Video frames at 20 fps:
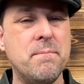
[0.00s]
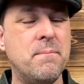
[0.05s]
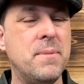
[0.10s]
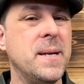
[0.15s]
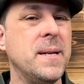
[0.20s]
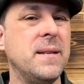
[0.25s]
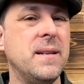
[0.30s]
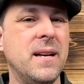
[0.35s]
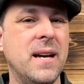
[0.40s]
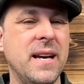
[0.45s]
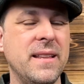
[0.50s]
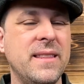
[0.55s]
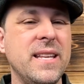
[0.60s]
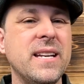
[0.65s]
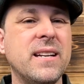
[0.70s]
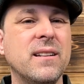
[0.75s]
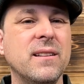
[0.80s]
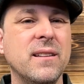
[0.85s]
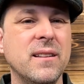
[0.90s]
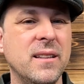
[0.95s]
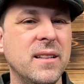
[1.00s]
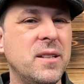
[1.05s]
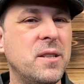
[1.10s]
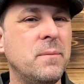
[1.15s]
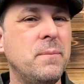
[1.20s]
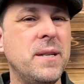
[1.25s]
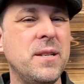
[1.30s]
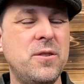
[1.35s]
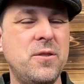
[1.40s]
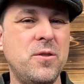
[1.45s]
but I think a
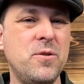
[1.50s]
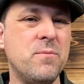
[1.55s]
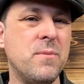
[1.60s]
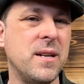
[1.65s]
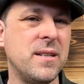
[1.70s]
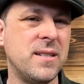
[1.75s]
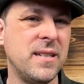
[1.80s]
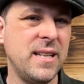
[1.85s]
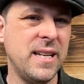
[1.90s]
little bit too much.